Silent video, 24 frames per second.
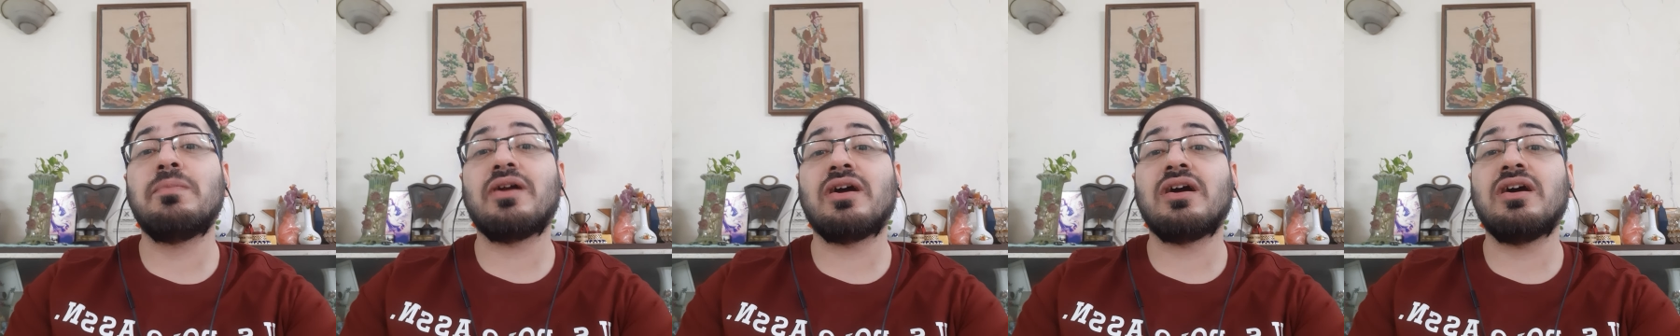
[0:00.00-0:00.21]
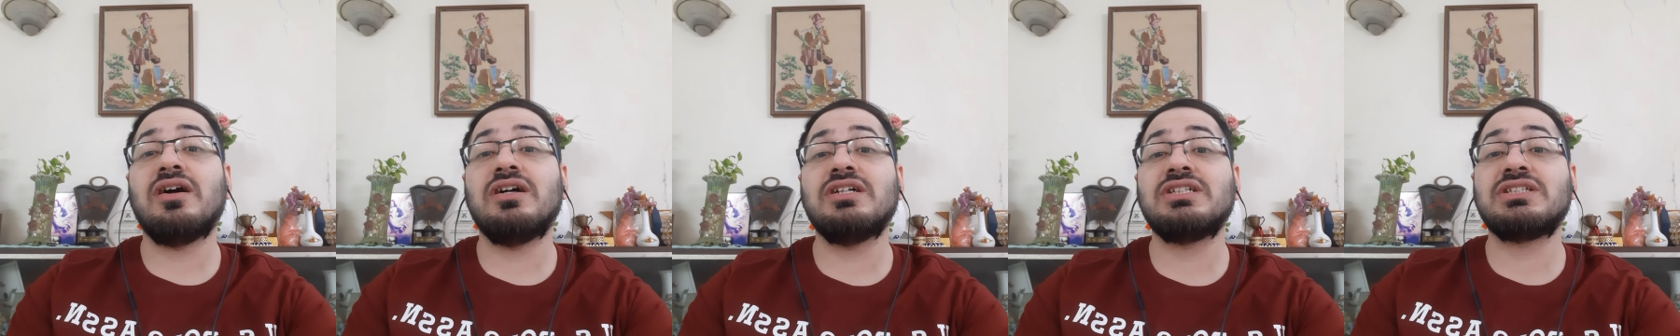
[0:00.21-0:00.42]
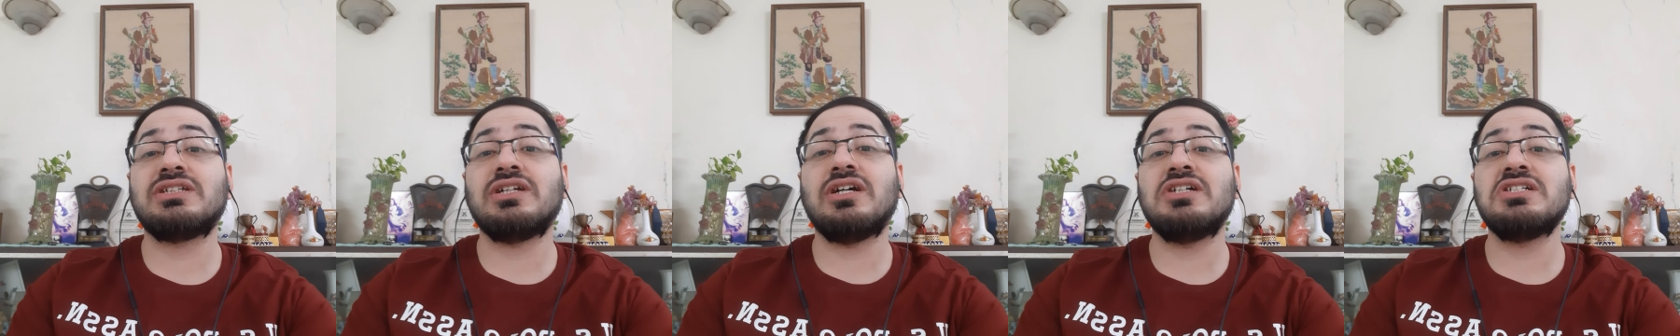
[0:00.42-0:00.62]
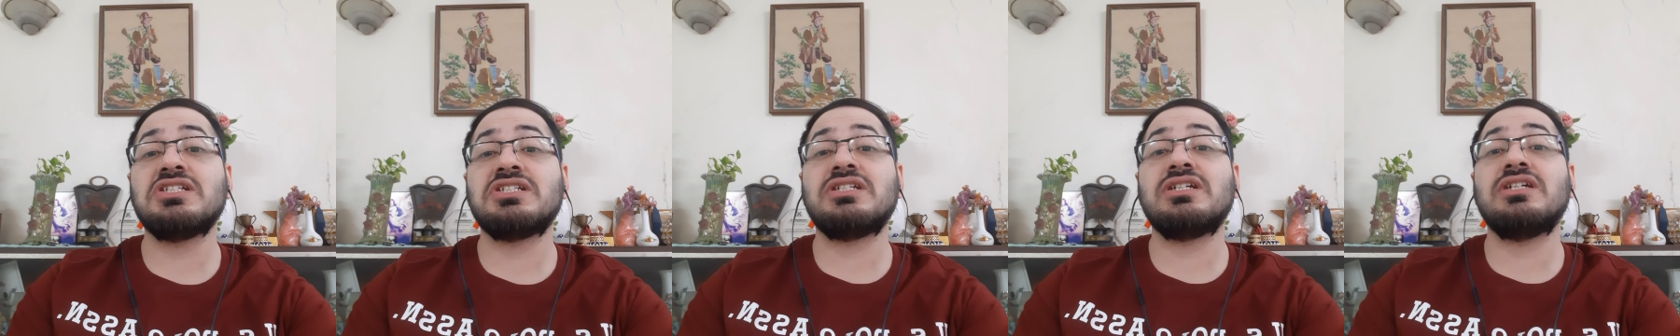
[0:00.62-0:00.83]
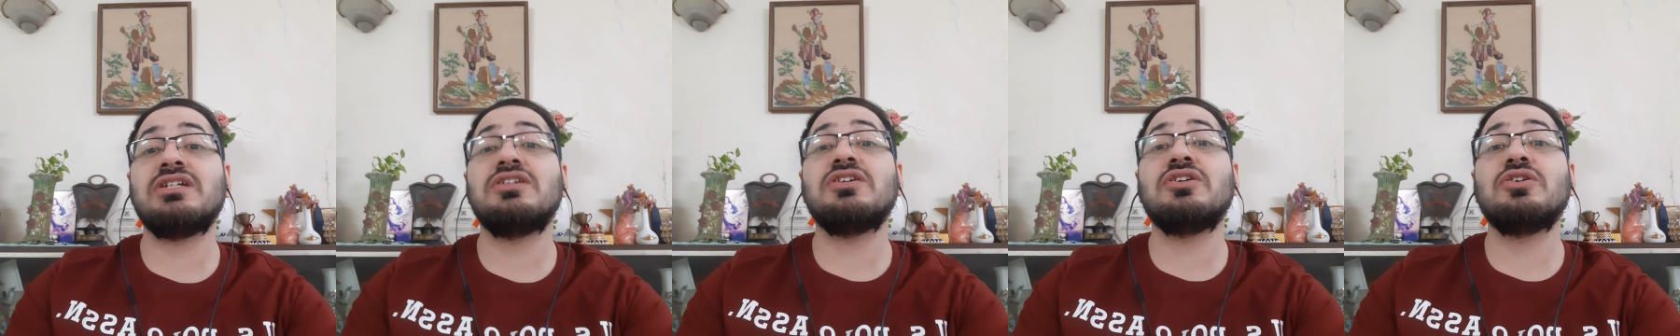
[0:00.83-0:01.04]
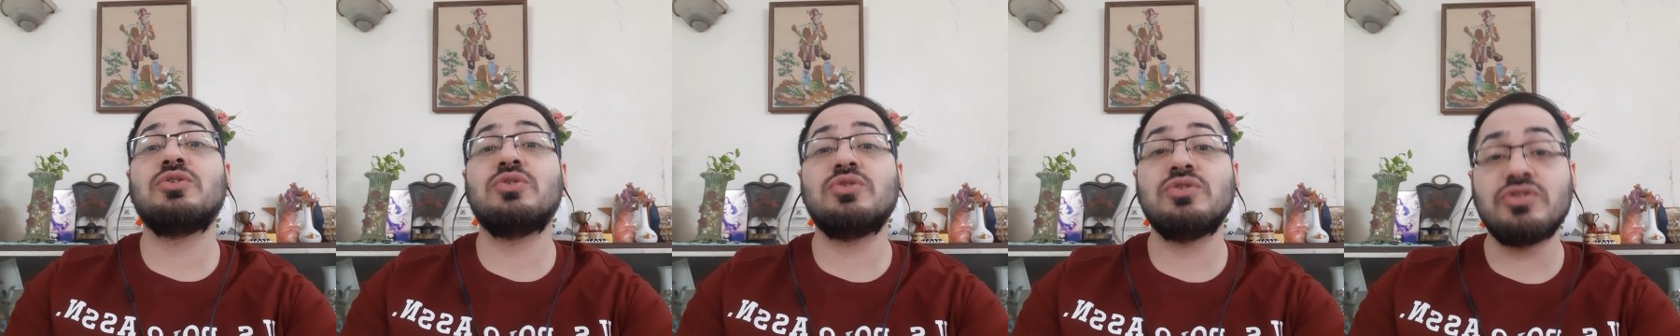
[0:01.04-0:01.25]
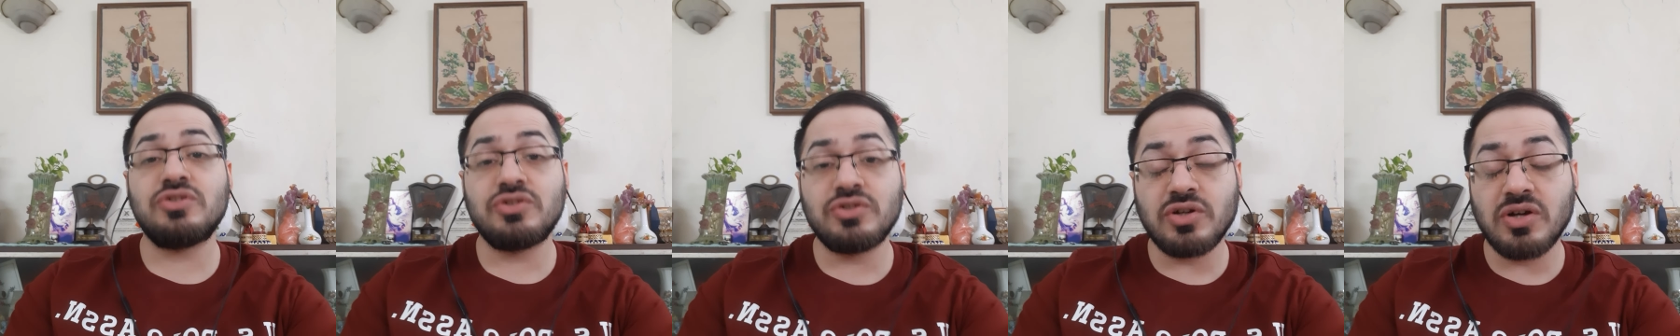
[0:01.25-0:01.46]
Prakash Raj did a
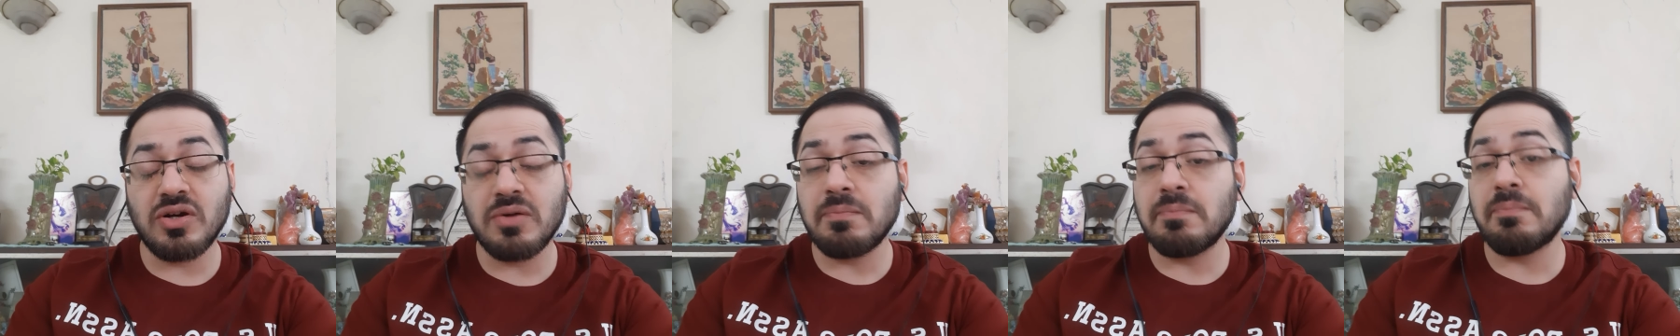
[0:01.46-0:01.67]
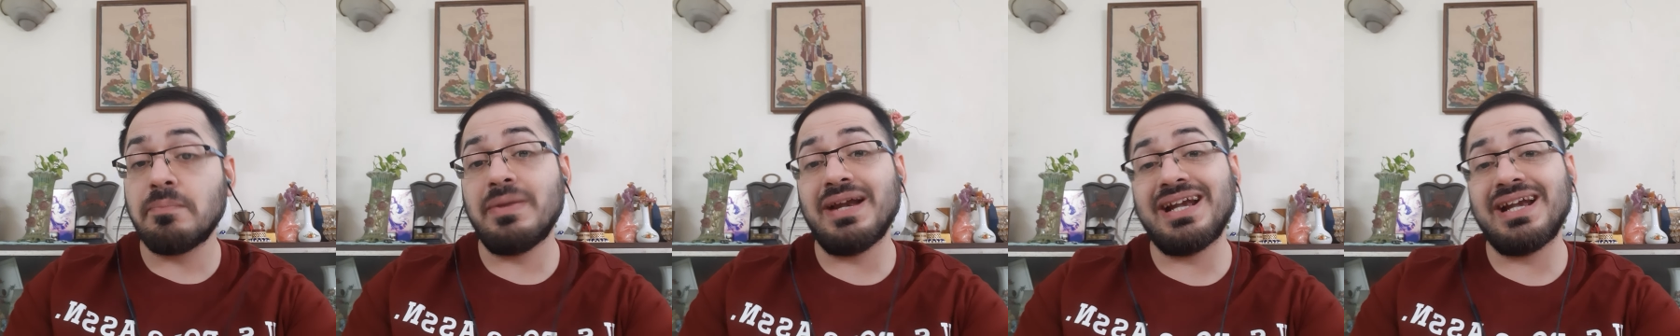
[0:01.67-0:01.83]
good job,